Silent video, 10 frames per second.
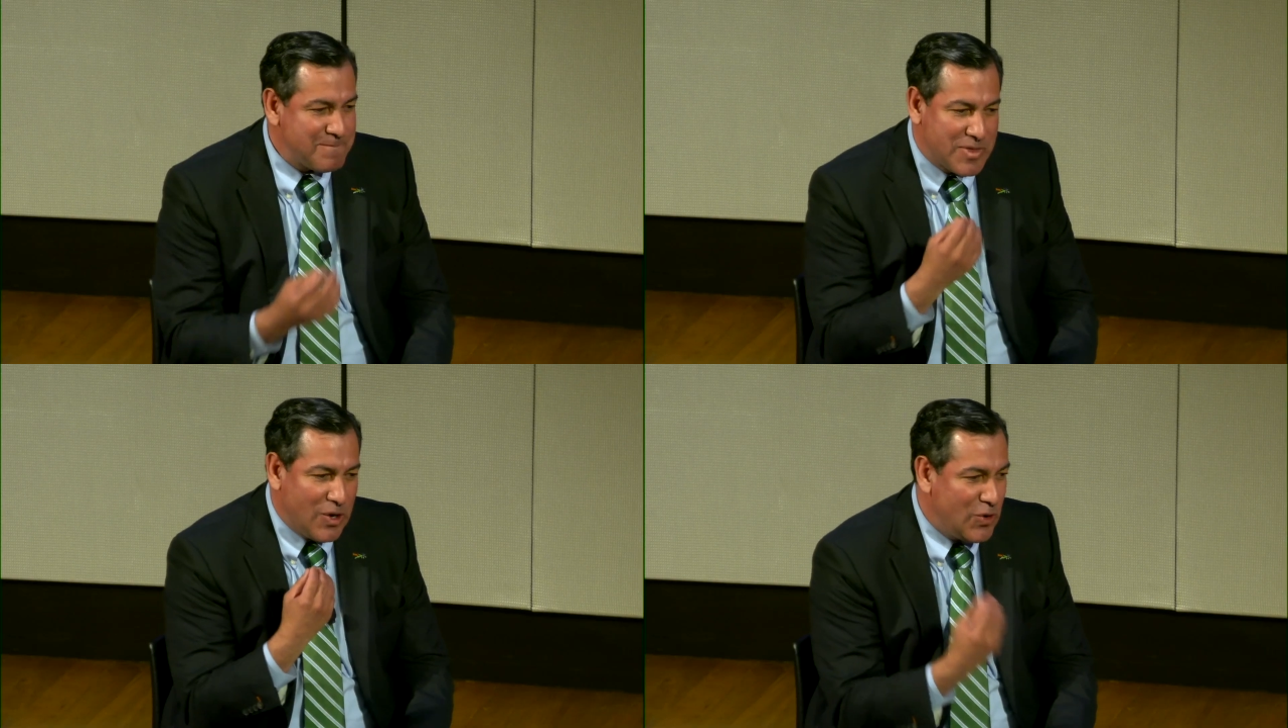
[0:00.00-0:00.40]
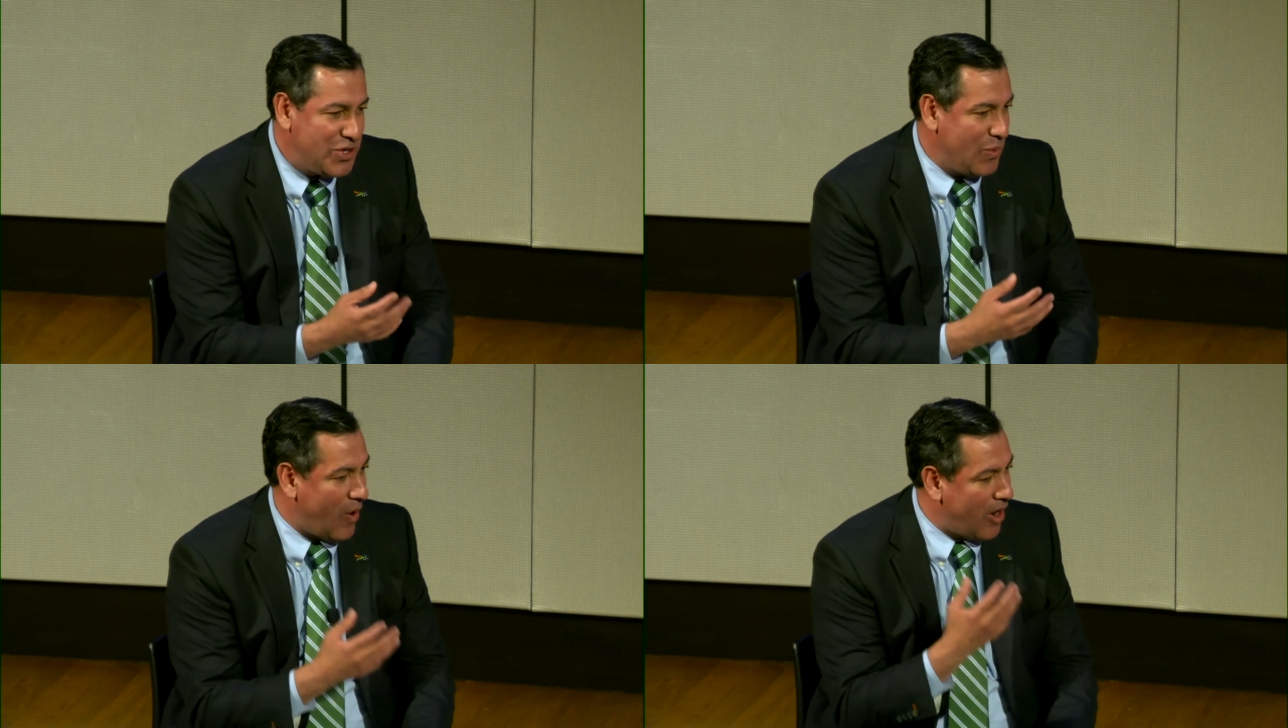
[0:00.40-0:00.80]
who
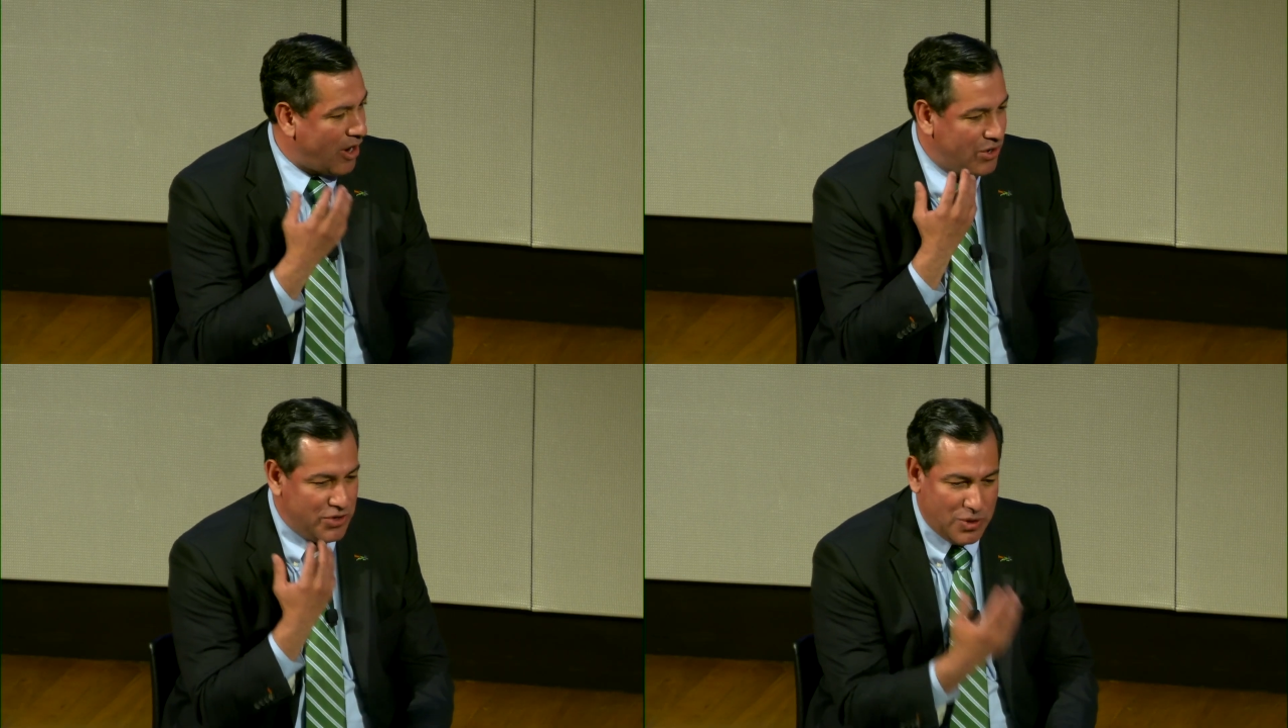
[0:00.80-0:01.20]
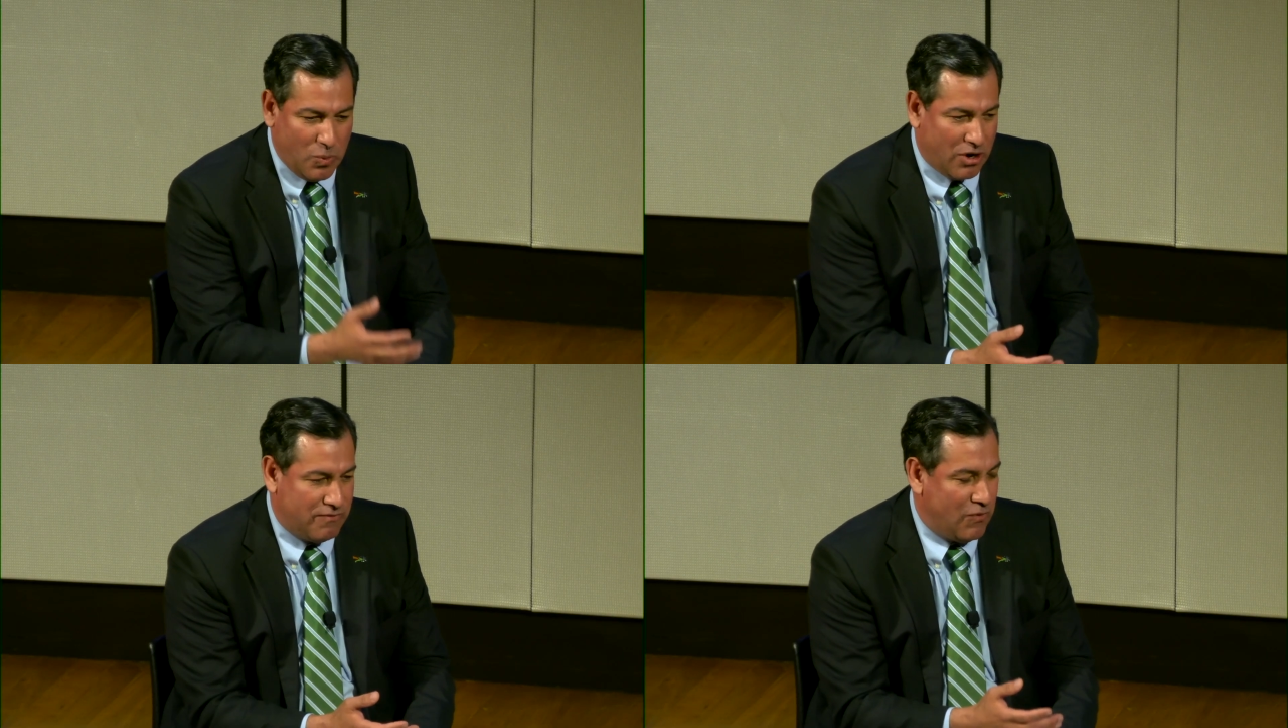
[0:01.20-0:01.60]
you are, who you
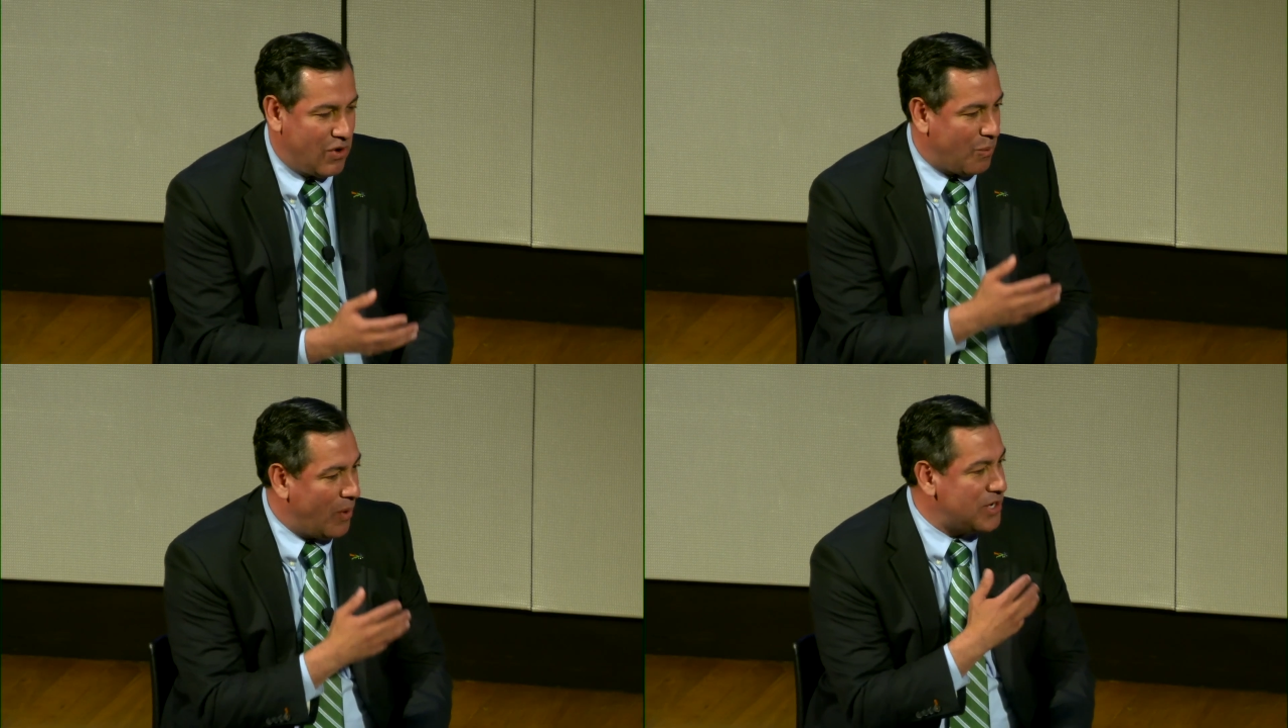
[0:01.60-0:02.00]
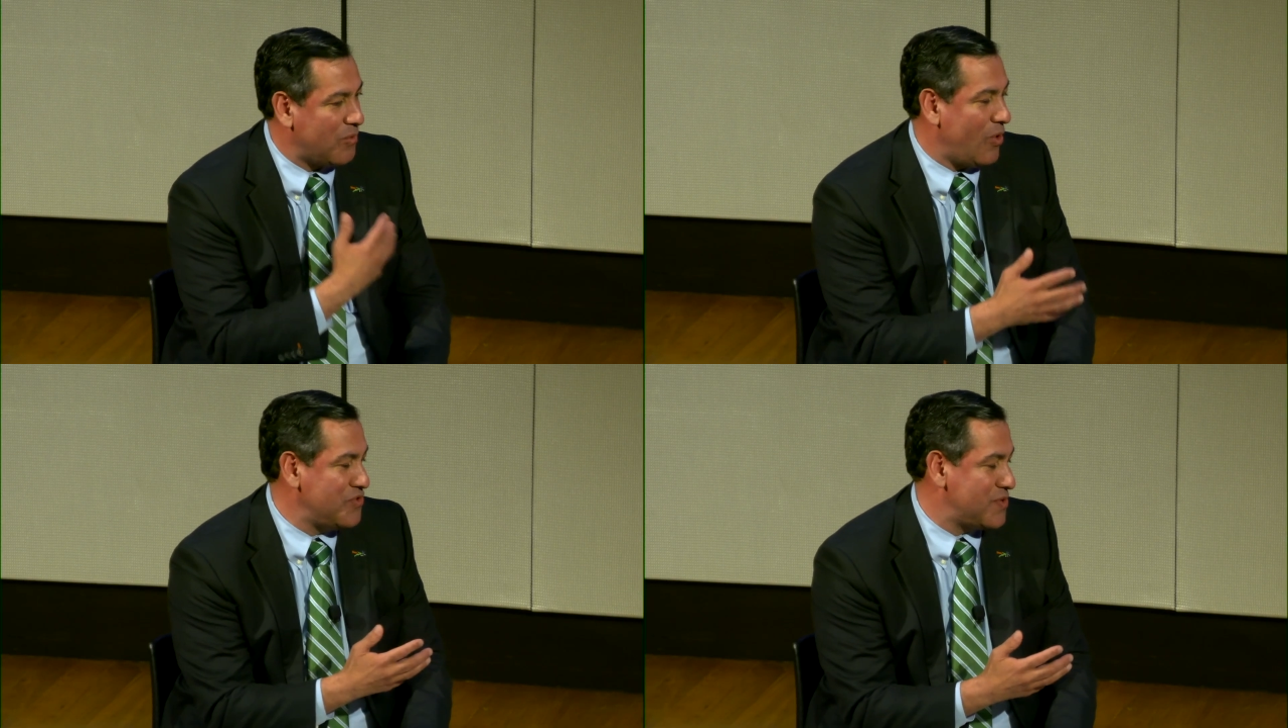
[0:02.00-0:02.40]
work for, what
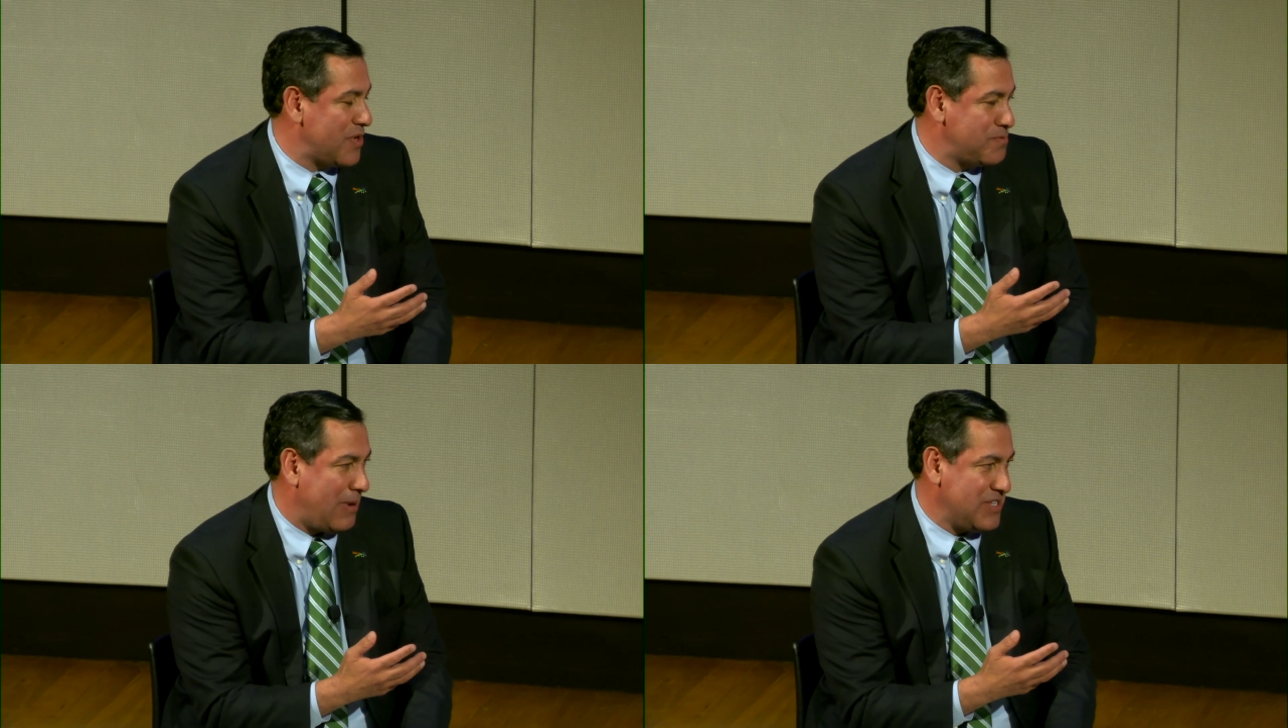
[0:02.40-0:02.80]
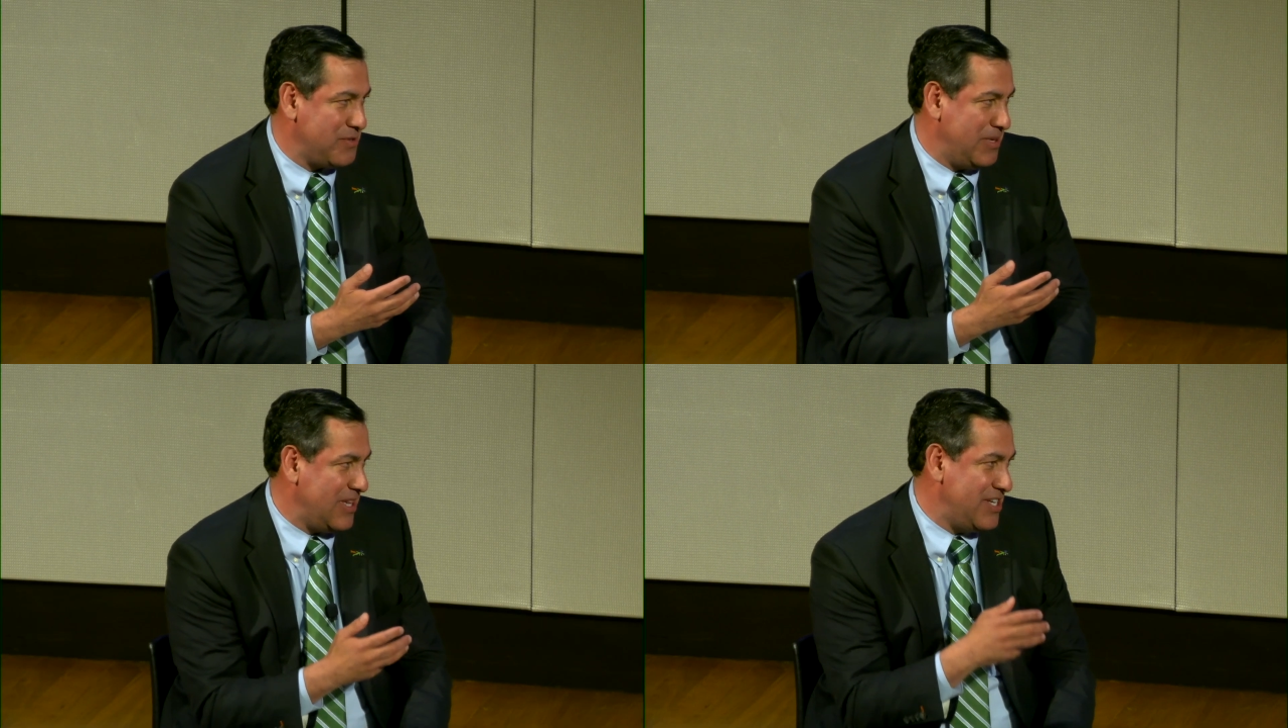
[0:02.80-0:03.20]
your roles and
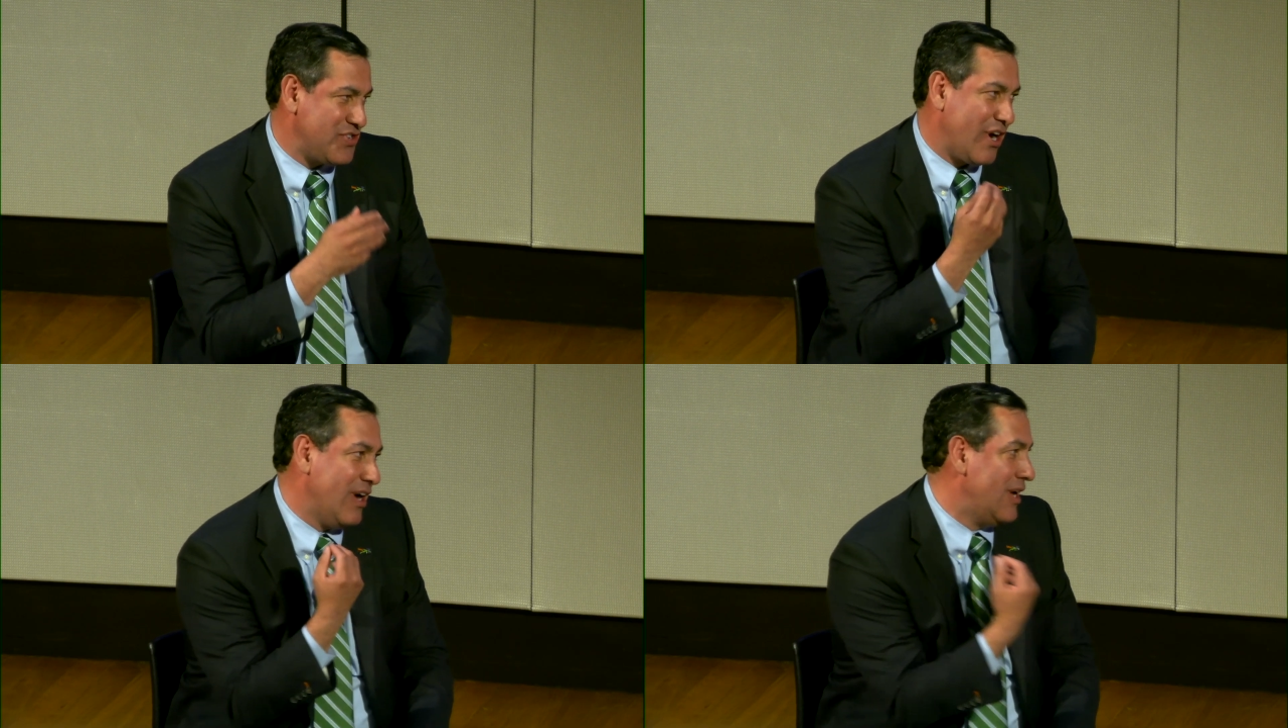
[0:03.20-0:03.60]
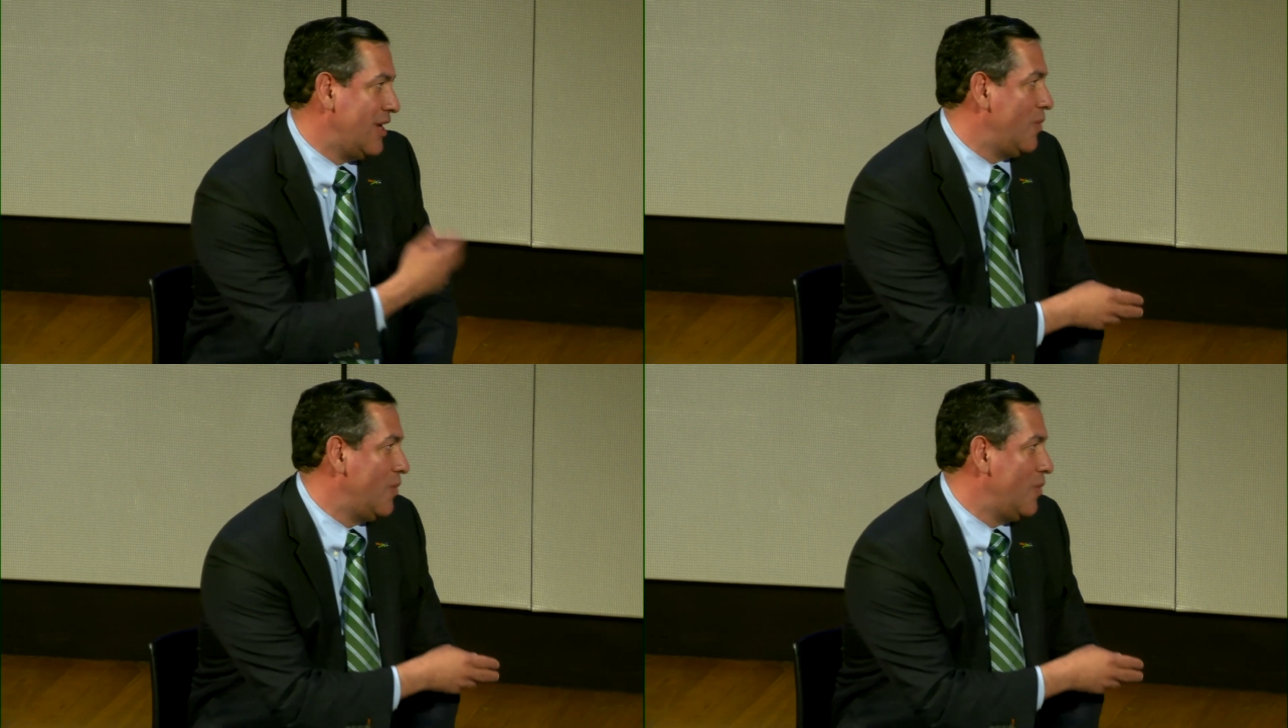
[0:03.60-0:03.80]
responsibilities are.